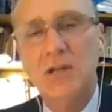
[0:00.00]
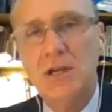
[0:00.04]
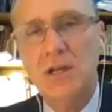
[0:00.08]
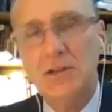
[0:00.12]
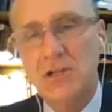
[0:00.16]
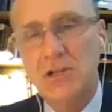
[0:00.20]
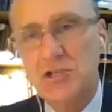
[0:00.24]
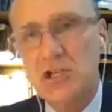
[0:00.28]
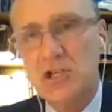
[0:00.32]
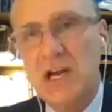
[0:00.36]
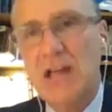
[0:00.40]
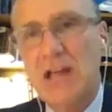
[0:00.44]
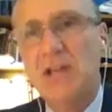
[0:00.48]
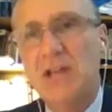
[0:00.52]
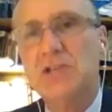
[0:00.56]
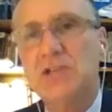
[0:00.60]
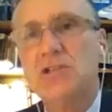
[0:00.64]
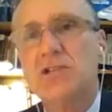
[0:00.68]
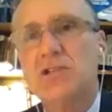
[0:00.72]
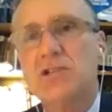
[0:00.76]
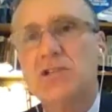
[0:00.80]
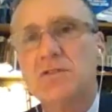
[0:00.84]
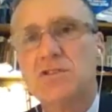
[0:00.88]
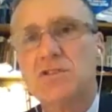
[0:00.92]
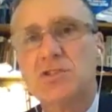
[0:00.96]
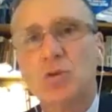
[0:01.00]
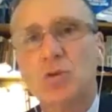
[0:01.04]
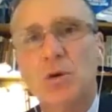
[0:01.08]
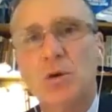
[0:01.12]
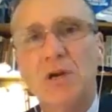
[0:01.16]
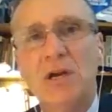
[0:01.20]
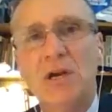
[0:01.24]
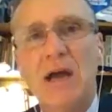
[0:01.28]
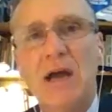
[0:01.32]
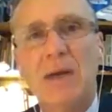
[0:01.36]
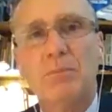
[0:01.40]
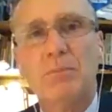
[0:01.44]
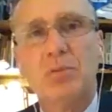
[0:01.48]
the challenges of
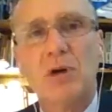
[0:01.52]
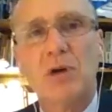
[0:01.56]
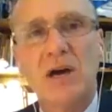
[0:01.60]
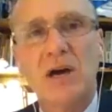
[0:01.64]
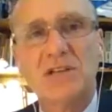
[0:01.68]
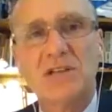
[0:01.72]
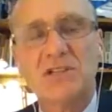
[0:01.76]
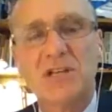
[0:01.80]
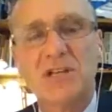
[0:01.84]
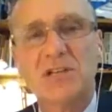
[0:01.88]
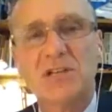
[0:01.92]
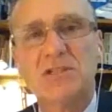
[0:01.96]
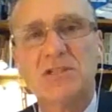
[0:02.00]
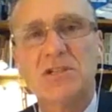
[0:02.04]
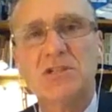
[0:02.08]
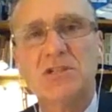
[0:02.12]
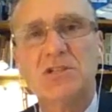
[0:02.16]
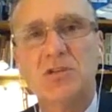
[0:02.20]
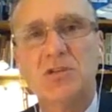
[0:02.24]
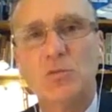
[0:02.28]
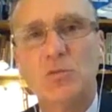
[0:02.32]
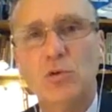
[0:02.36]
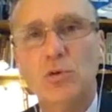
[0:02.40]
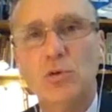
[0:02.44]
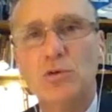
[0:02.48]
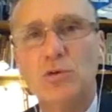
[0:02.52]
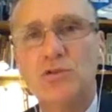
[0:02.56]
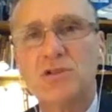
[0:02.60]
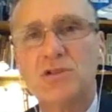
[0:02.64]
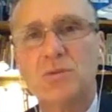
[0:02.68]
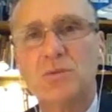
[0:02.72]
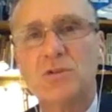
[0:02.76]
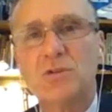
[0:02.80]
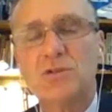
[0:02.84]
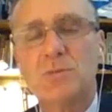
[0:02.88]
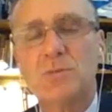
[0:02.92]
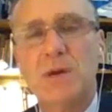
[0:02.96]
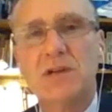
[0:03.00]
sorting out processes and rules and
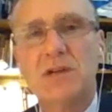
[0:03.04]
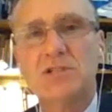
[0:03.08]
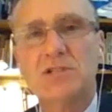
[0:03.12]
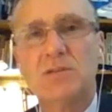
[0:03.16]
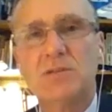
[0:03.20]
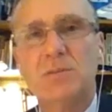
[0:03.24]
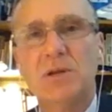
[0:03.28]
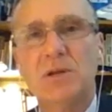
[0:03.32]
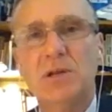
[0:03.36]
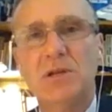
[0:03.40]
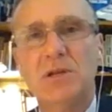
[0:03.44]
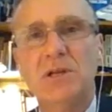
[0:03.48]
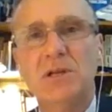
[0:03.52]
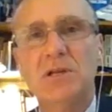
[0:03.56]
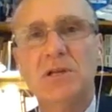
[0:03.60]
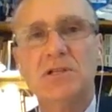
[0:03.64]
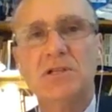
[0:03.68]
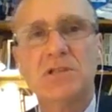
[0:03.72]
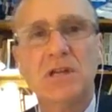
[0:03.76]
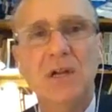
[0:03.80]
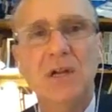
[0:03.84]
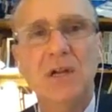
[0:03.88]
responsibilities,